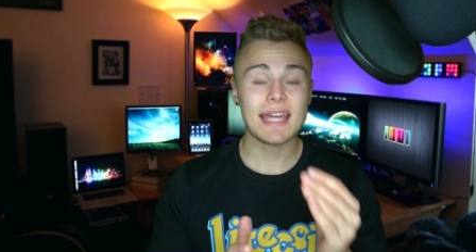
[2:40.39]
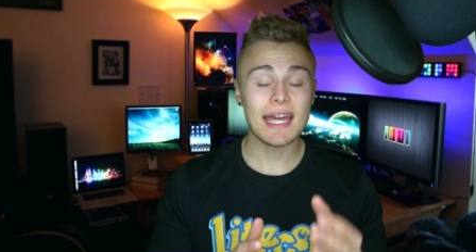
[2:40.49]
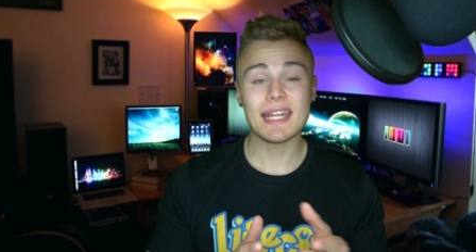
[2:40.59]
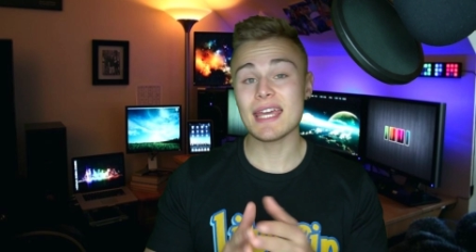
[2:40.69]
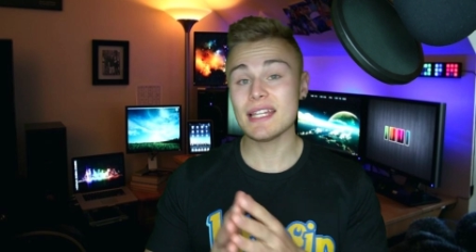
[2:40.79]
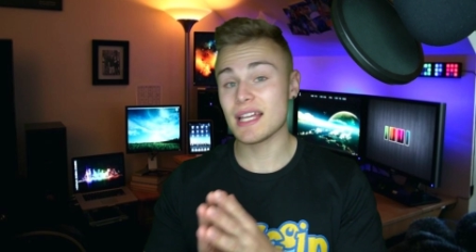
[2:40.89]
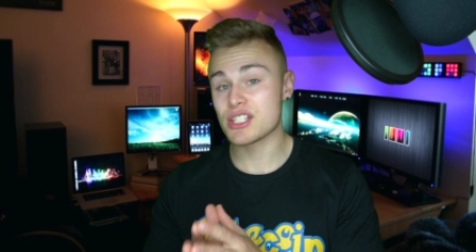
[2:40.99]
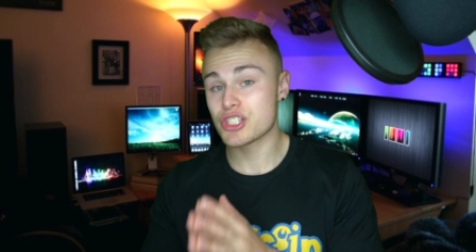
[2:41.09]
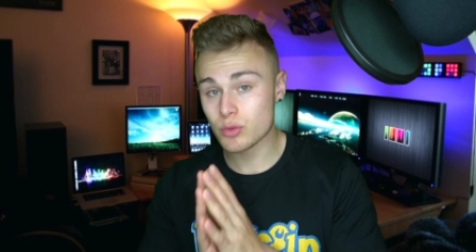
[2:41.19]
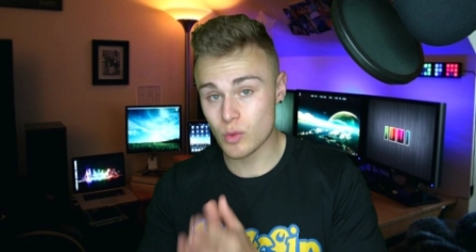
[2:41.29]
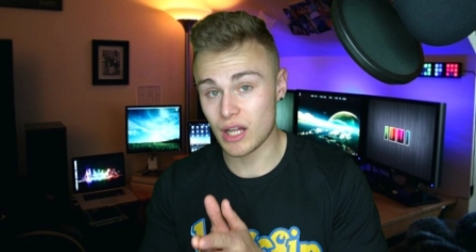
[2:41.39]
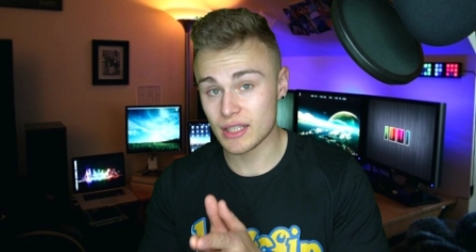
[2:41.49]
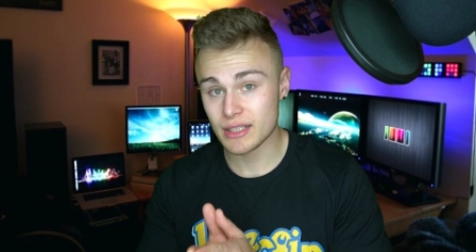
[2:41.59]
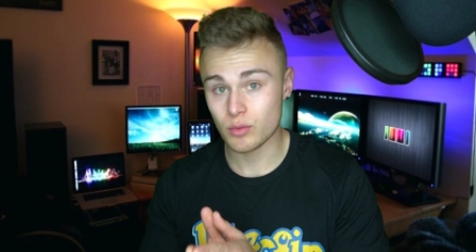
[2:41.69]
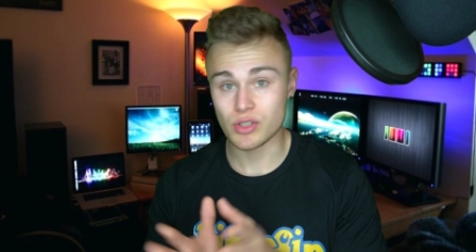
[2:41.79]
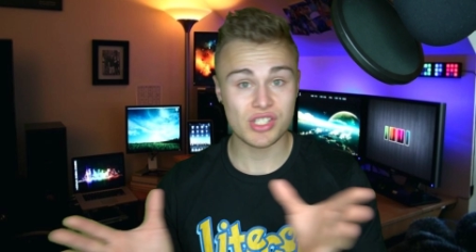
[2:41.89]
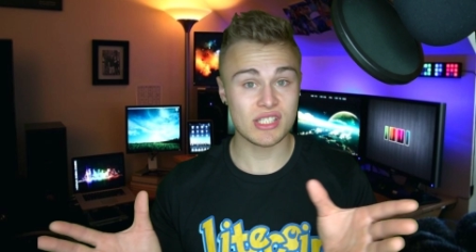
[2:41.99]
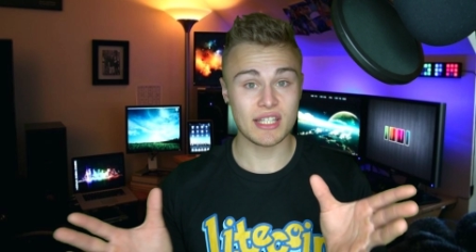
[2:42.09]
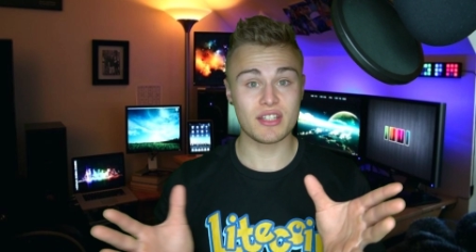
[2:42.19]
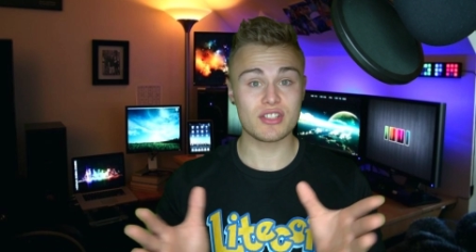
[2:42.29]
Get a Ledger wallet, which
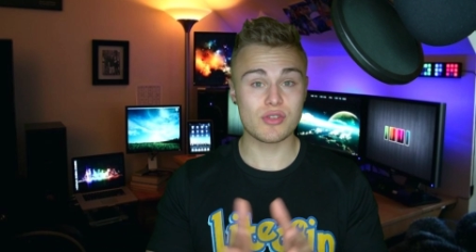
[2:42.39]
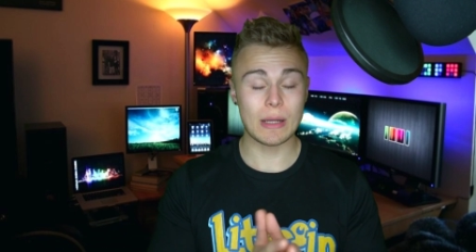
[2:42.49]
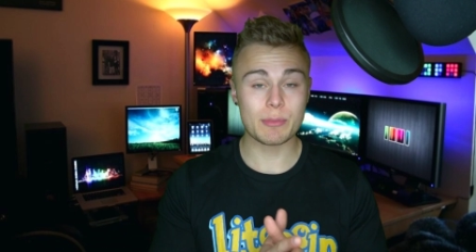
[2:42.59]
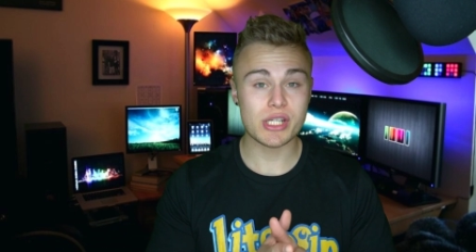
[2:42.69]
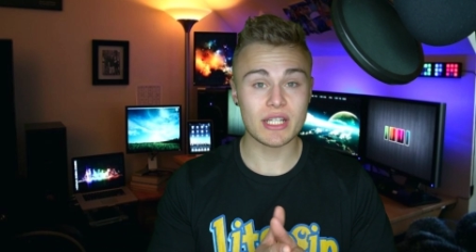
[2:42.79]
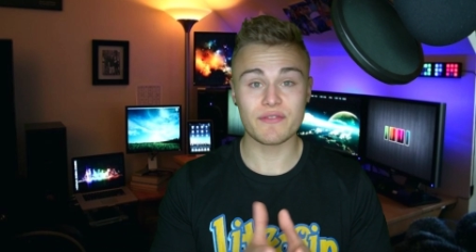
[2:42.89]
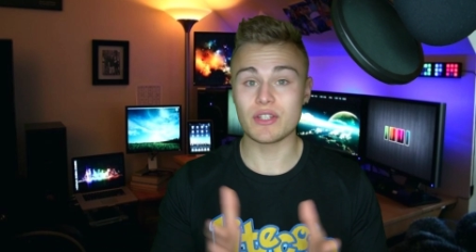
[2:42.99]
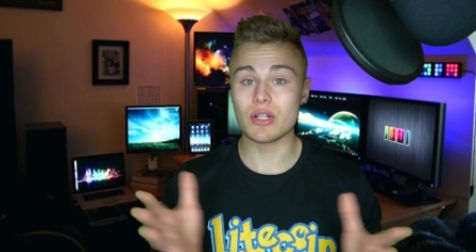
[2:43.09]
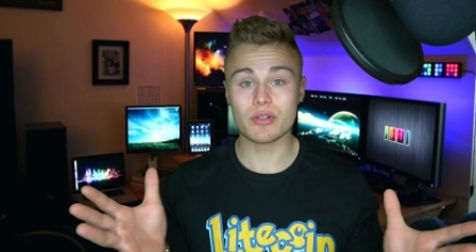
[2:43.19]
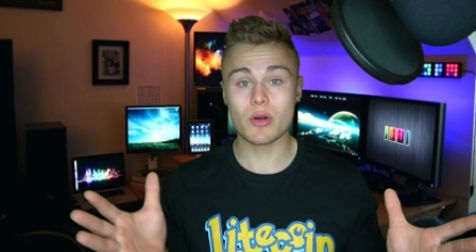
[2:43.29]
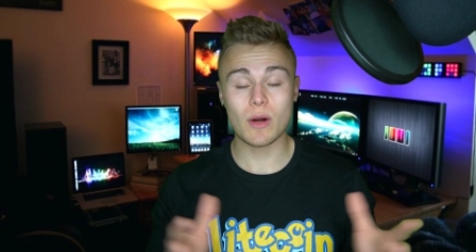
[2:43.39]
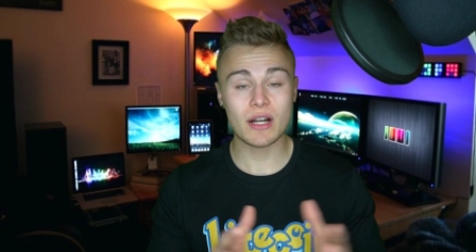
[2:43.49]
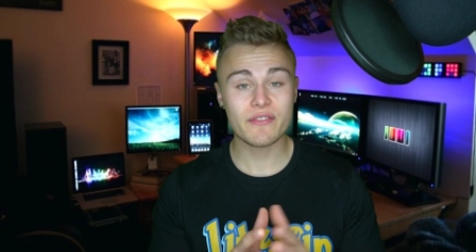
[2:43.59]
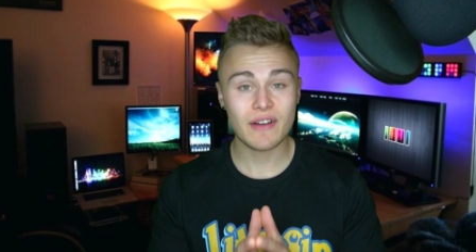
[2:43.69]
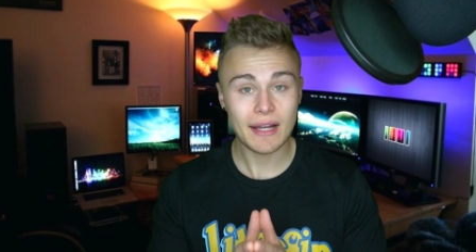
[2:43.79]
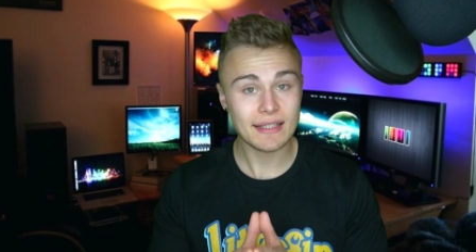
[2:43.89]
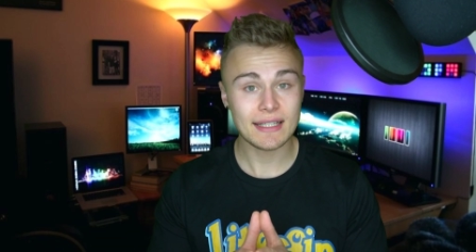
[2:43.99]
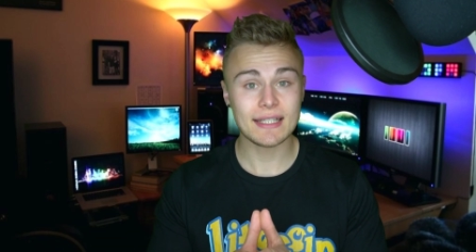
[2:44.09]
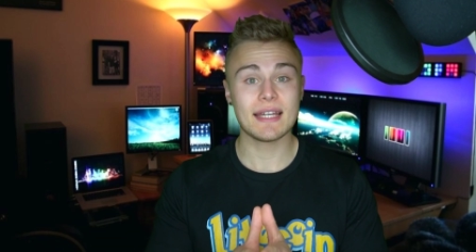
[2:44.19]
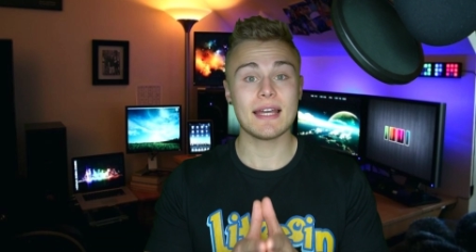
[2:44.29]
is in the description if you don't know where to find
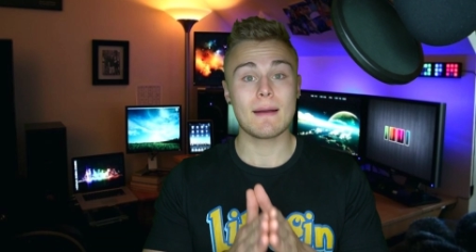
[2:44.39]
it,